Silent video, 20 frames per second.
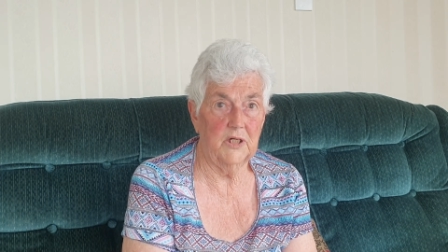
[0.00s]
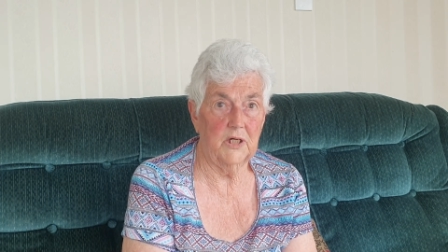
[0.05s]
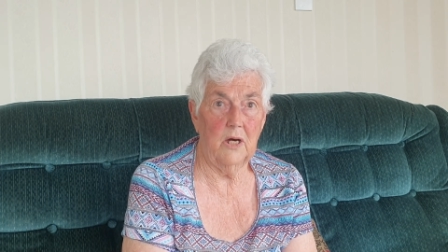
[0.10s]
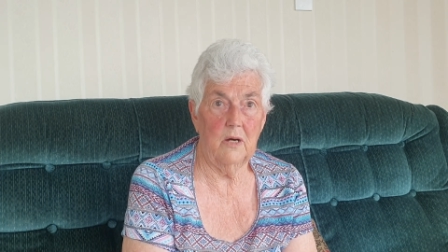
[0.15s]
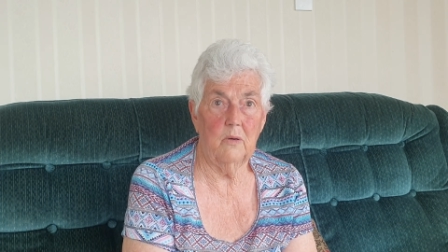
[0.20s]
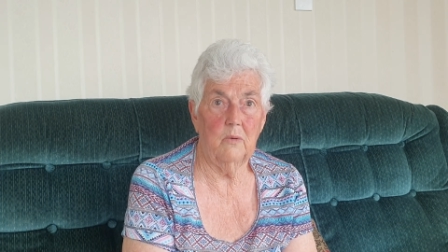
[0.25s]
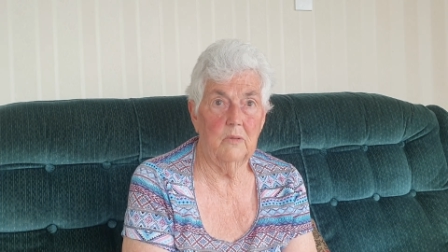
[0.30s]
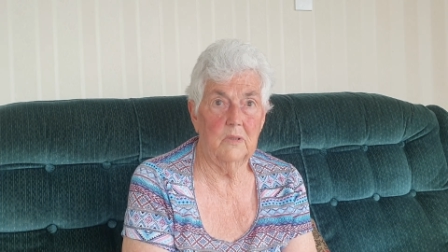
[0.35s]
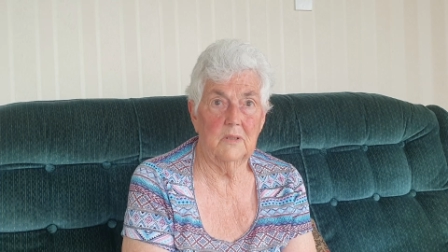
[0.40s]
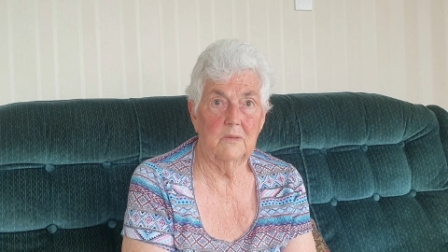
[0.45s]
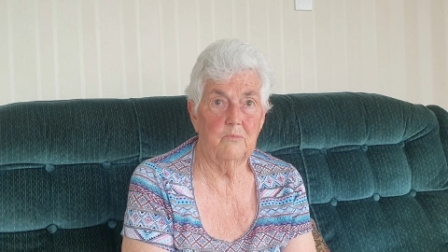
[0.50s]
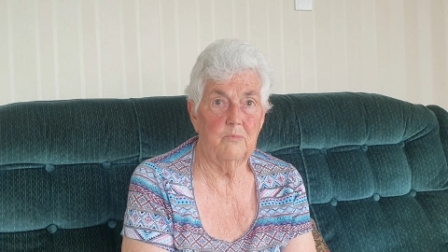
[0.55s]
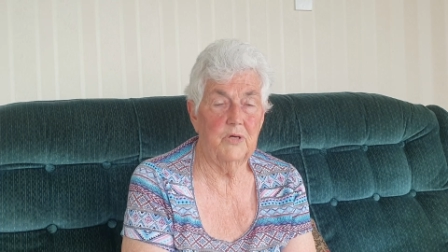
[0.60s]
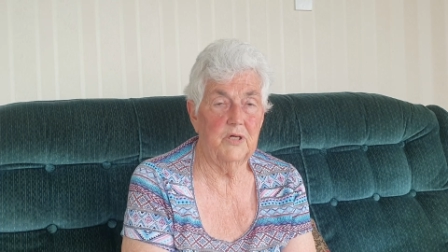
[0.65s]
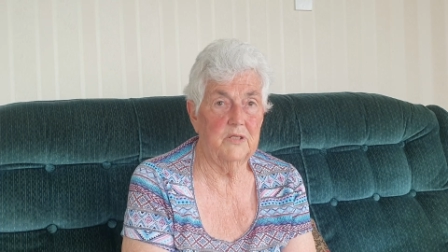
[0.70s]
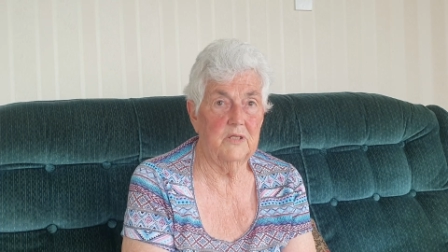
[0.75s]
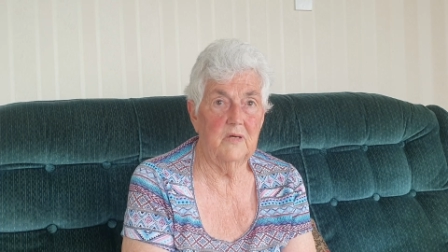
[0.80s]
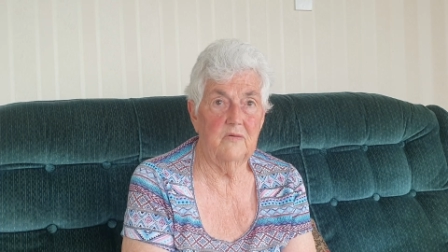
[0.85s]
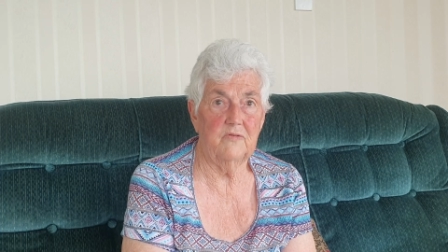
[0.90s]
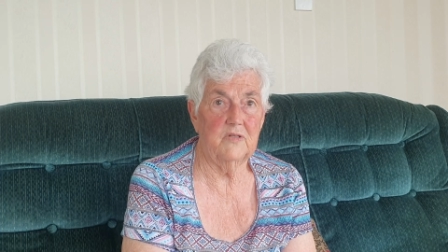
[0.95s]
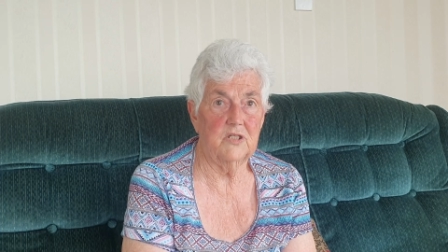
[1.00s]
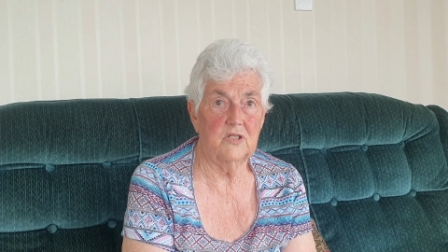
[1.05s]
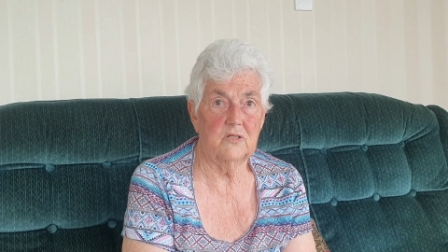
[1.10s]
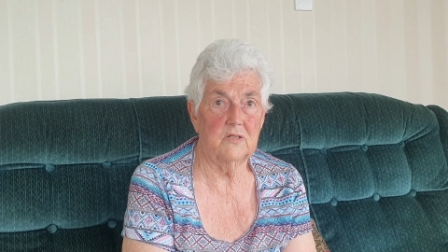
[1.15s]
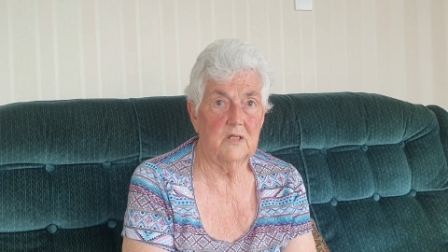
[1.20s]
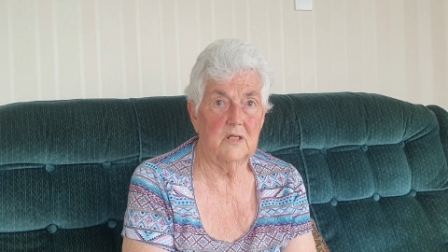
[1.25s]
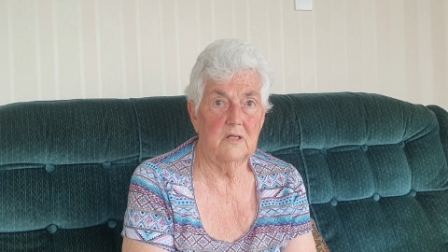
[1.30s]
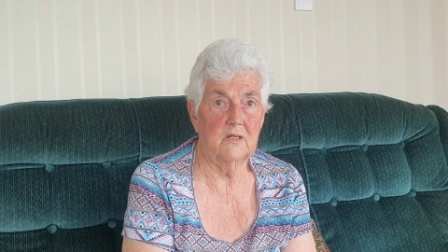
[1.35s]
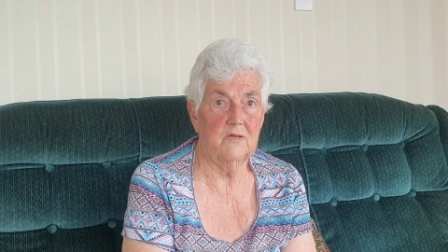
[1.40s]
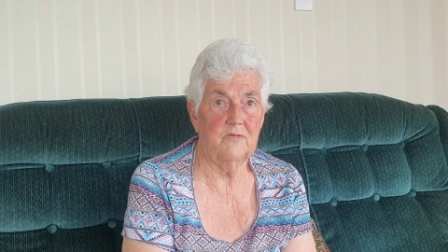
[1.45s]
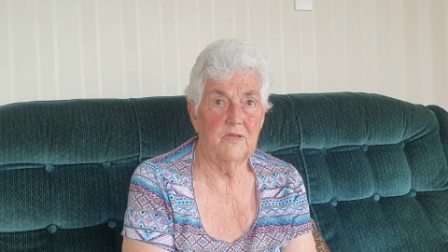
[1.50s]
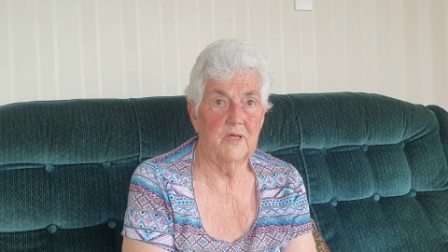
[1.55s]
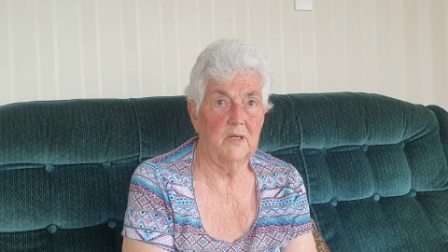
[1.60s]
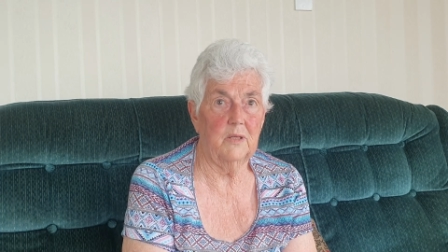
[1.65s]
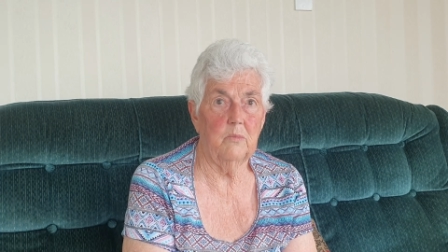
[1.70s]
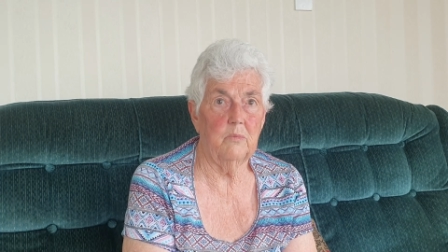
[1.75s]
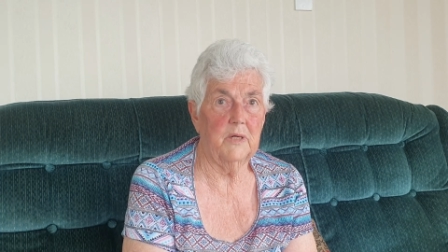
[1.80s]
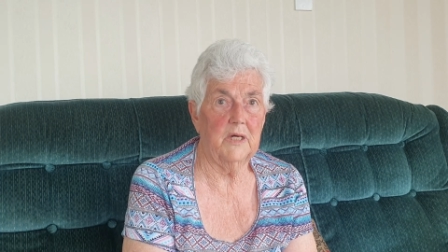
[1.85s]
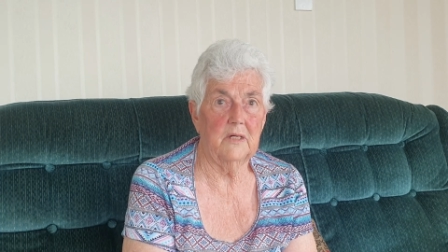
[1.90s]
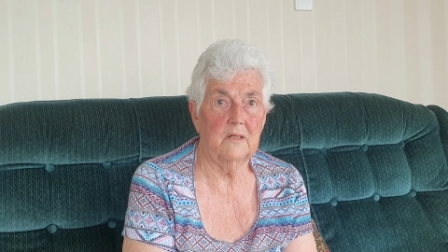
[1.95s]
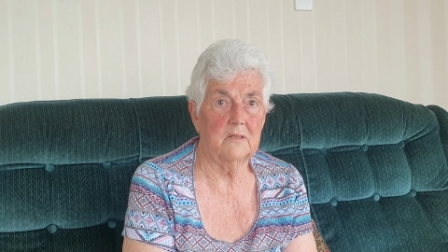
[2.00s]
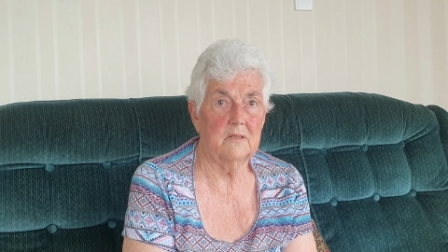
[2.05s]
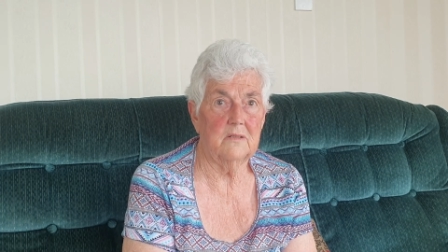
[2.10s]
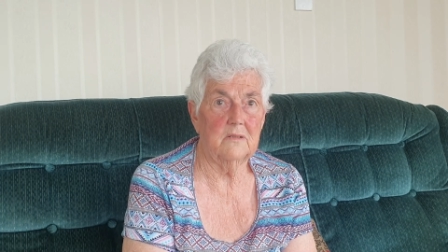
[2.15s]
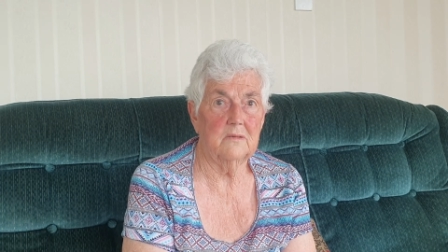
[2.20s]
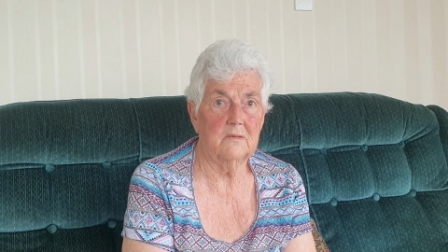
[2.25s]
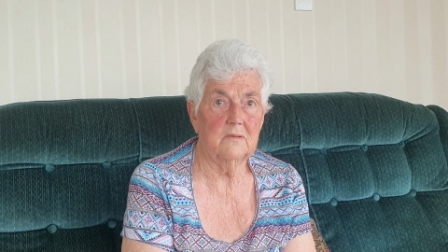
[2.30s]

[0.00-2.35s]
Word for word: going but never did anything about